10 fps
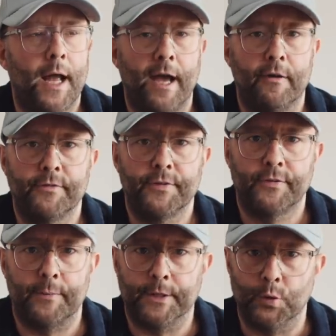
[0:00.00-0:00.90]
I have
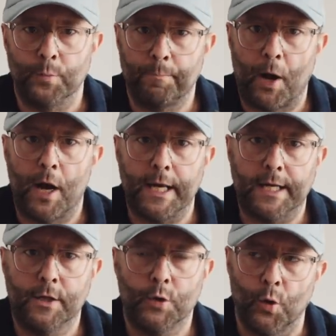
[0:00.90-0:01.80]
something called
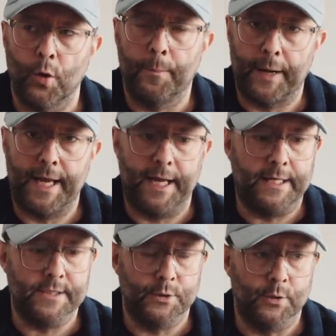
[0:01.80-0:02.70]

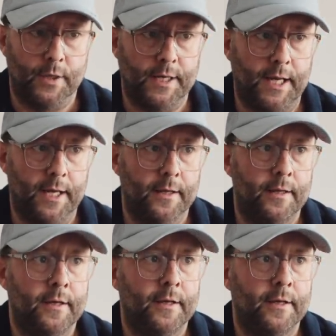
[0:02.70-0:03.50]
PiCorePlayer installed on here.